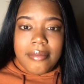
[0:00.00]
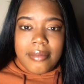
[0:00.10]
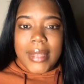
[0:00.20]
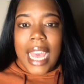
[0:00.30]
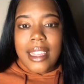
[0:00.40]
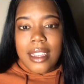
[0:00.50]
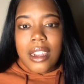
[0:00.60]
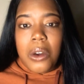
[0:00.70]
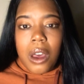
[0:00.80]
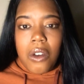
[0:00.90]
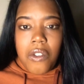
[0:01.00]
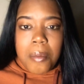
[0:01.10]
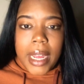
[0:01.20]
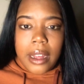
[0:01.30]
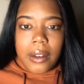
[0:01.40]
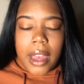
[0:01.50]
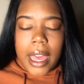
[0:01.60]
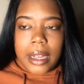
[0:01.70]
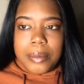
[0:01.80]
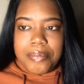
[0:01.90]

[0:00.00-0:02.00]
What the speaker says: that's a no-go for me, okay?